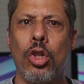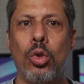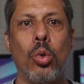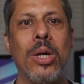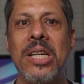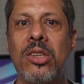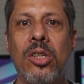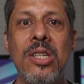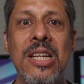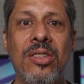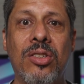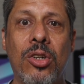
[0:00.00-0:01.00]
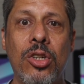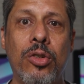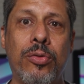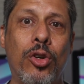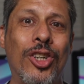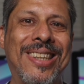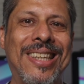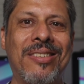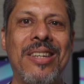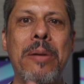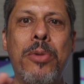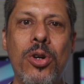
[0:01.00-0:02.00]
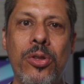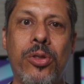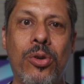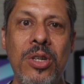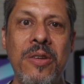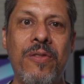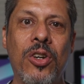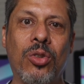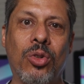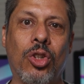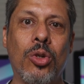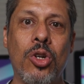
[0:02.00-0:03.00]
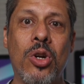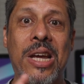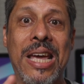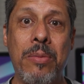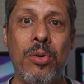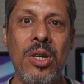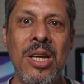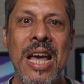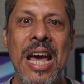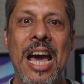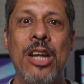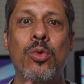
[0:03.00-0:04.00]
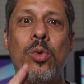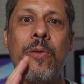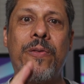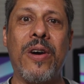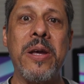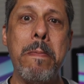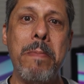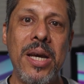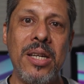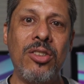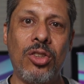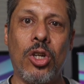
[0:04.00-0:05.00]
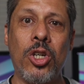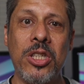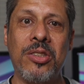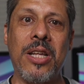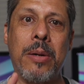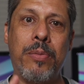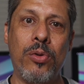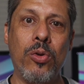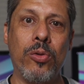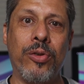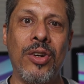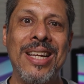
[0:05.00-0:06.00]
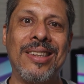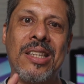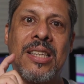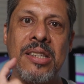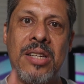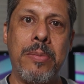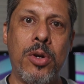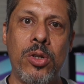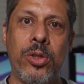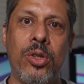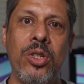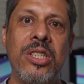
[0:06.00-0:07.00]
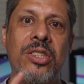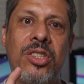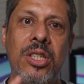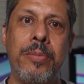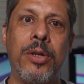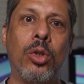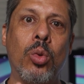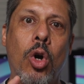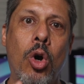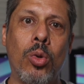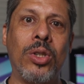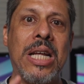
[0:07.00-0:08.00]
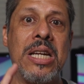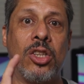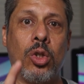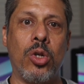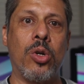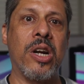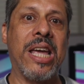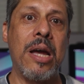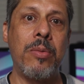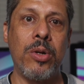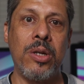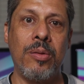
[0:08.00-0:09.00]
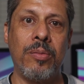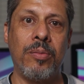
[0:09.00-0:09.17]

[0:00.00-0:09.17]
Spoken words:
Do an internet search for Tesla Model 3 versus Toyota Camry, and you will find many studies that prove Tesla Model 3 is cheaper to own than a Toyota Camry.